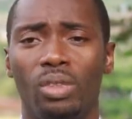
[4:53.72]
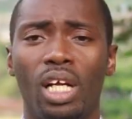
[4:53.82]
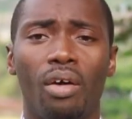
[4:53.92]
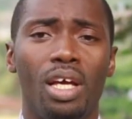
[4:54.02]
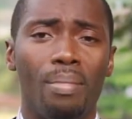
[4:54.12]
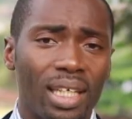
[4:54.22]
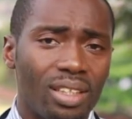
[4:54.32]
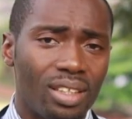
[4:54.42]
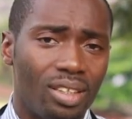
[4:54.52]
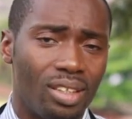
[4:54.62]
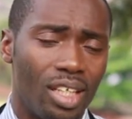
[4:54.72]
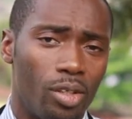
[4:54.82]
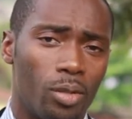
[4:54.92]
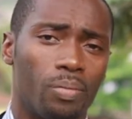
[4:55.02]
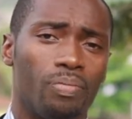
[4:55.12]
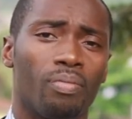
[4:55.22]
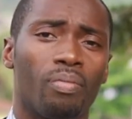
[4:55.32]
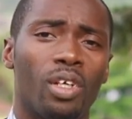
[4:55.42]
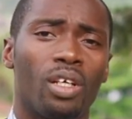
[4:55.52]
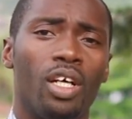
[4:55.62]
Now, imagine this scenario.
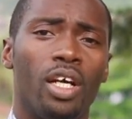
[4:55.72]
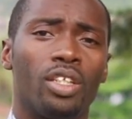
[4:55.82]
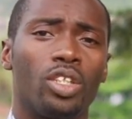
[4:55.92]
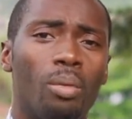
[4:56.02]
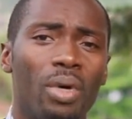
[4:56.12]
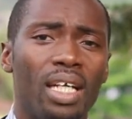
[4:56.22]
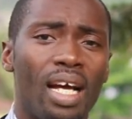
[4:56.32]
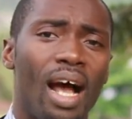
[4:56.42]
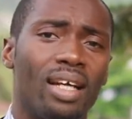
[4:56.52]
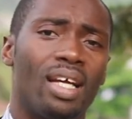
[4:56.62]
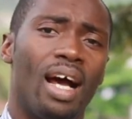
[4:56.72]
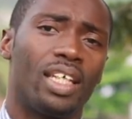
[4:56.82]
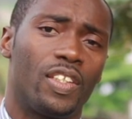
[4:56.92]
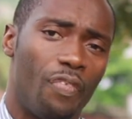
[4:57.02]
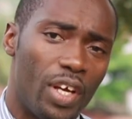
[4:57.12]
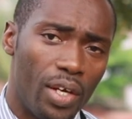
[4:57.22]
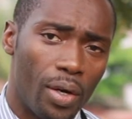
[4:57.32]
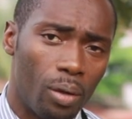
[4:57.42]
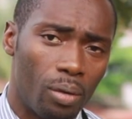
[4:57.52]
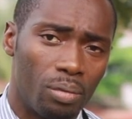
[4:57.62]
Somebody has heart
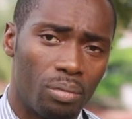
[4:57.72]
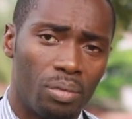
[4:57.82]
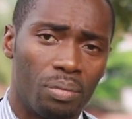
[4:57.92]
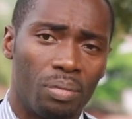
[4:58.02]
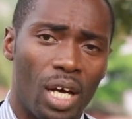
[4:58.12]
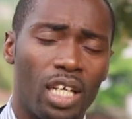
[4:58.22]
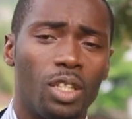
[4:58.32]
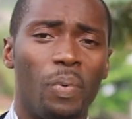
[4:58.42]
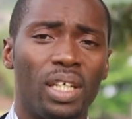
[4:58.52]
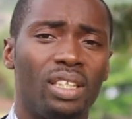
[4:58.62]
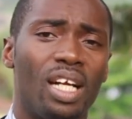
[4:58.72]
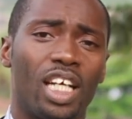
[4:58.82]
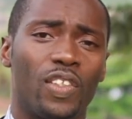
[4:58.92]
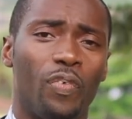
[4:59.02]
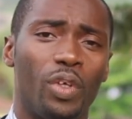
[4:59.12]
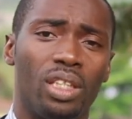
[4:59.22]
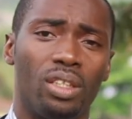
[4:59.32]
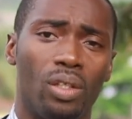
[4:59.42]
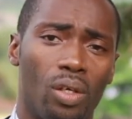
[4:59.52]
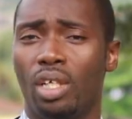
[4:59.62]
failure, and the person has fluid
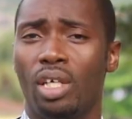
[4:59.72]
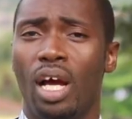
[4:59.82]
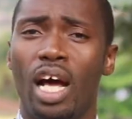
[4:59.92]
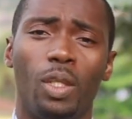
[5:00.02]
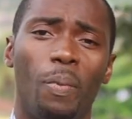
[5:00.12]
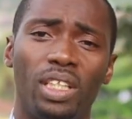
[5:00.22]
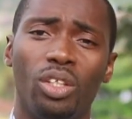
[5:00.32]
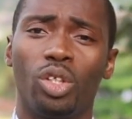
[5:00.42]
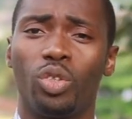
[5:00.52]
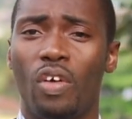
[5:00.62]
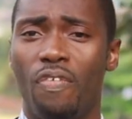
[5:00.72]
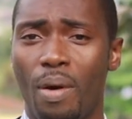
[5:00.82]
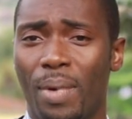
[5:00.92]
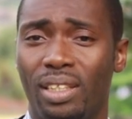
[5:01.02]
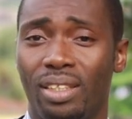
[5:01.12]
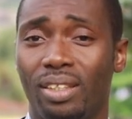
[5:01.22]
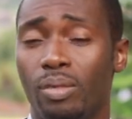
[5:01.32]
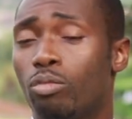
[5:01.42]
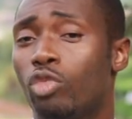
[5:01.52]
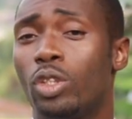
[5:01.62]
in the lung, and the person goes to a pharmacy
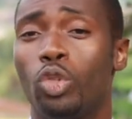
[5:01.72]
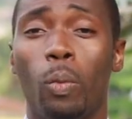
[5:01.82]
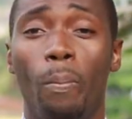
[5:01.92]
to